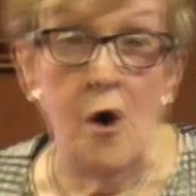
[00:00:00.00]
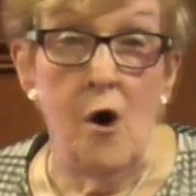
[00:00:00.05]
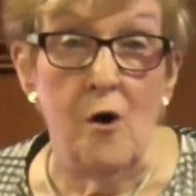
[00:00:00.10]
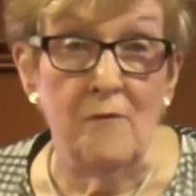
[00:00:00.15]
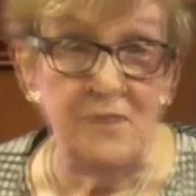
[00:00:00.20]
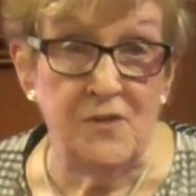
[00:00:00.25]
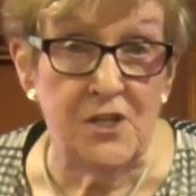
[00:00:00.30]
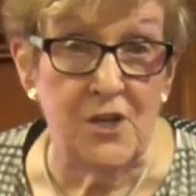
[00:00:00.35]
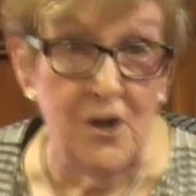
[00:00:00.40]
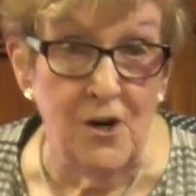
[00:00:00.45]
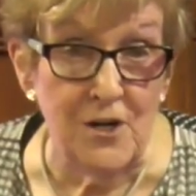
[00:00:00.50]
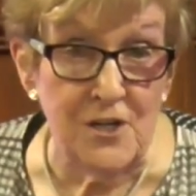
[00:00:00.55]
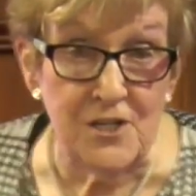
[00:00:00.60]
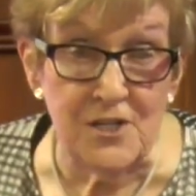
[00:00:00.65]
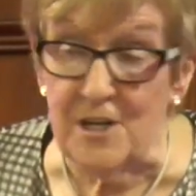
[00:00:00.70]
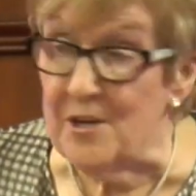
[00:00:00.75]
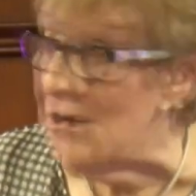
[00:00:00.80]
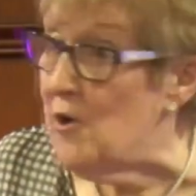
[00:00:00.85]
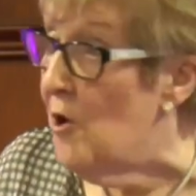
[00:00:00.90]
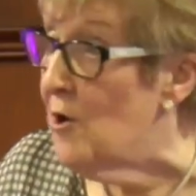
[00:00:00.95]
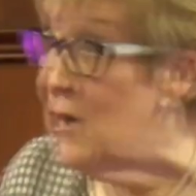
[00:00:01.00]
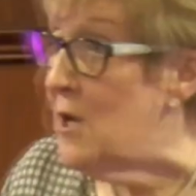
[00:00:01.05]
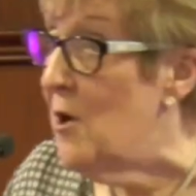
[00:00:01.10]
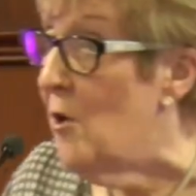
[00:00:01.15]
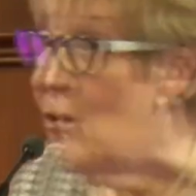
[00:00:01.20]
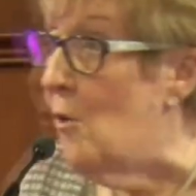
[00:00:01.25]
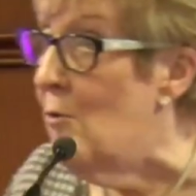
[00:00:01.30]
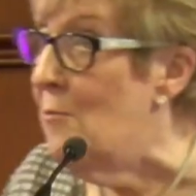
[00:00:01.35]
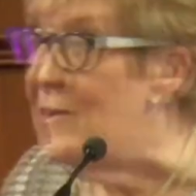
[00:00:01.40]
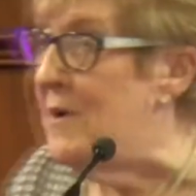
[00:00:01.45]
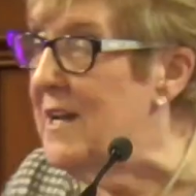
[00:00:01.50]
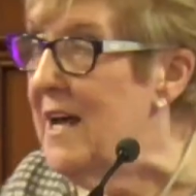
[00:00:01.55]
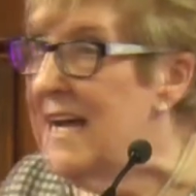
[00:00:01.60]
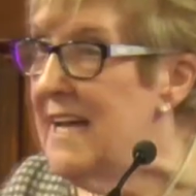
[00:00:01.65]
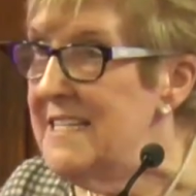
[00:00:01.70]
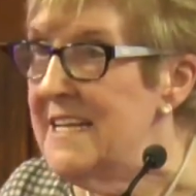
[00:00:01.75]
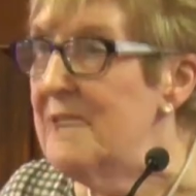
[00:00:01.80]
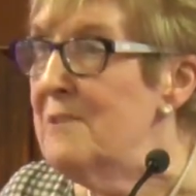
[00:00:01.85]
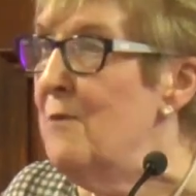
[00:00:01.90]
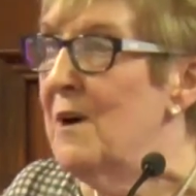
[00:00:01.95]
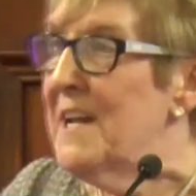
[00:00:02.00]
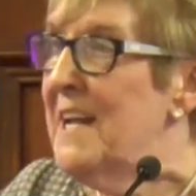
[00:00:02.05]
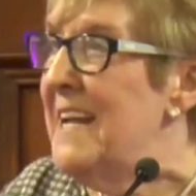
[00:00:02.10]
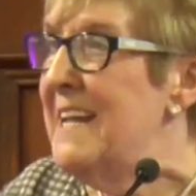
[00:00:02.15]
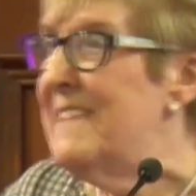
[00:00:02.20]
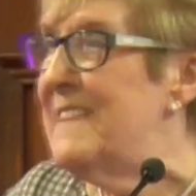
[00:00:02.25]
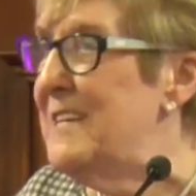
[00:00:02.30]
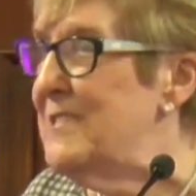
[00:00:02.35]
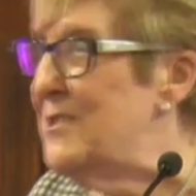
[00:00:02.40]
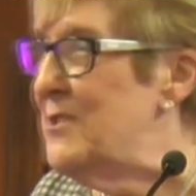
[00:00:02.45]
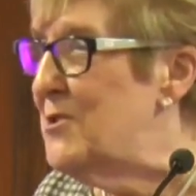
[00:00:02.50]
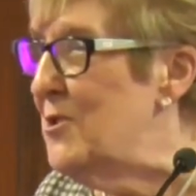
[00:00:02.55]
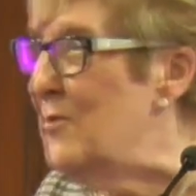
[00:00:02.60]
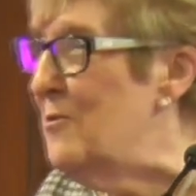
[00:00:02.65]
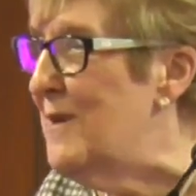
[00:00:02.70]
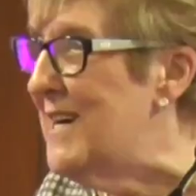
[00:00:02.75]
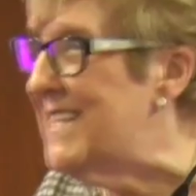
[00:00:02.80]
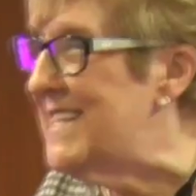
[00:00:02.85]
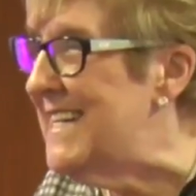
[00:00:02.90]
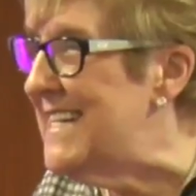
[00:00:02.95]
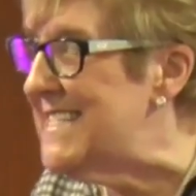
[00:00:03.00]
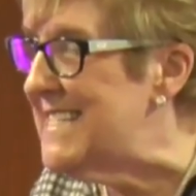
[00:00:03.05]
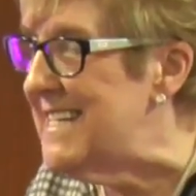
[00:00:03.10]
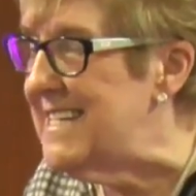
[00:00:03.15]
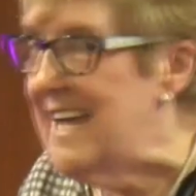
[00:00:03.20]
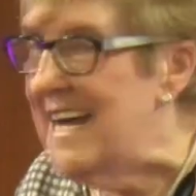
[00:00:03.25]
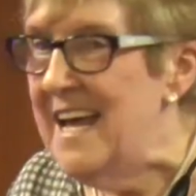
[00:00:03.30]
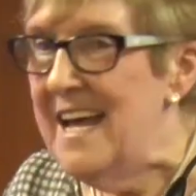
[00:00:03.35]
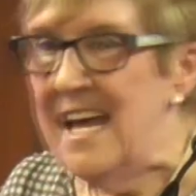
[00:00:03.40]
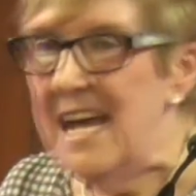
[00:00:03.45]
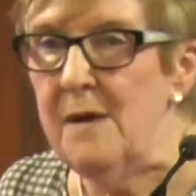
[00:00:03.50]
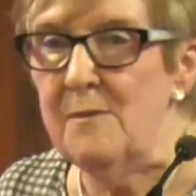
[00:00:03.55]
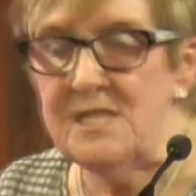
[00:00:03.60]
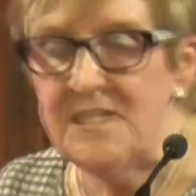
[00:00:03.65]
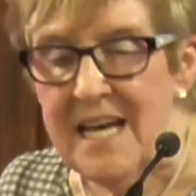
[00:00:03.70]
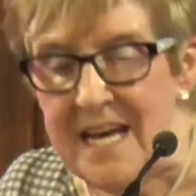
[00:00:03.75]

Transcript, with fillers: of church and a godly home and didn't want anything to do with it. And he was